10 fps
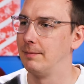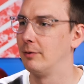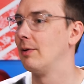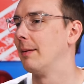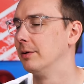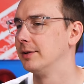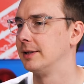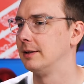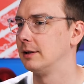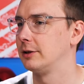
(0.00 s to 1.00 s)
the rebels
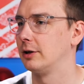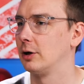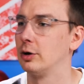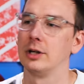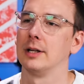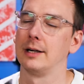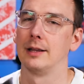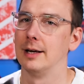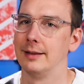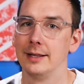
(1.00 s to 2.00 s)
in district or to like
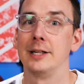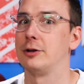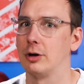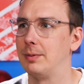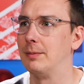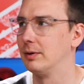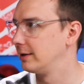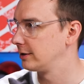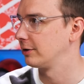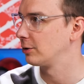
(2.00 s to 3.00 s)
the the district people in
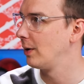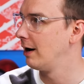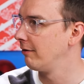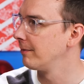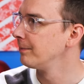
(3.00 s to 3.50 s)
District Twelve.